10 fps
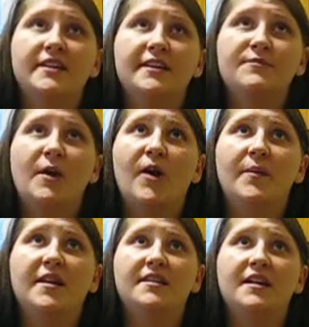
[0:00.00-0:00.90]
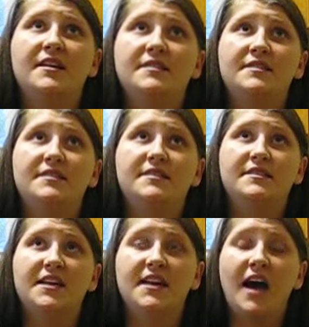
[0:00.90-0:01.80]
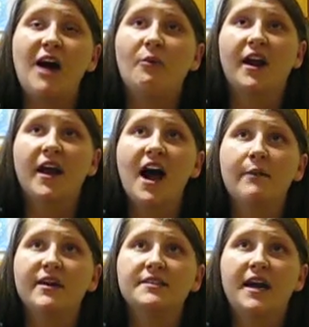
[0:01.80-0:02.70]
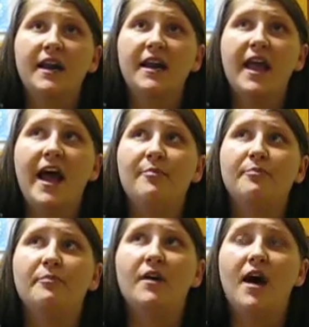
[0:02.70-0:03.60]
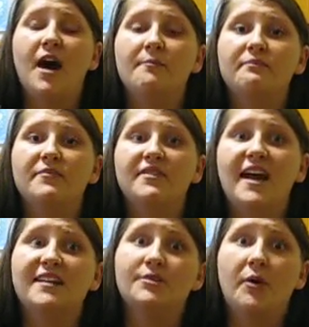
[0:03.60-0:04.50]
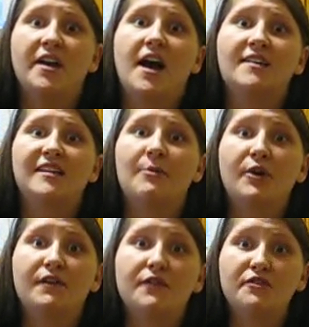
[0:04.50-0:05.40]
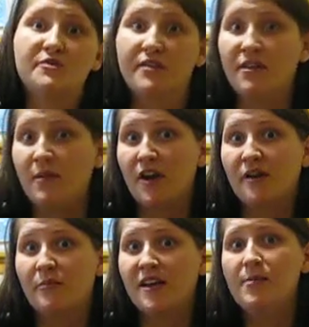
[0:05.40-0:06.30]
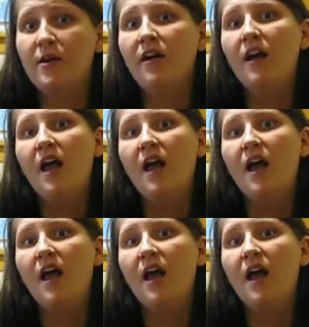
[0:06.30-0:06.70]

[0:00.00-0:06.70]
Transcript: State Department did not want to comment on it and um, that it's going to cause a lot more confusion with the American people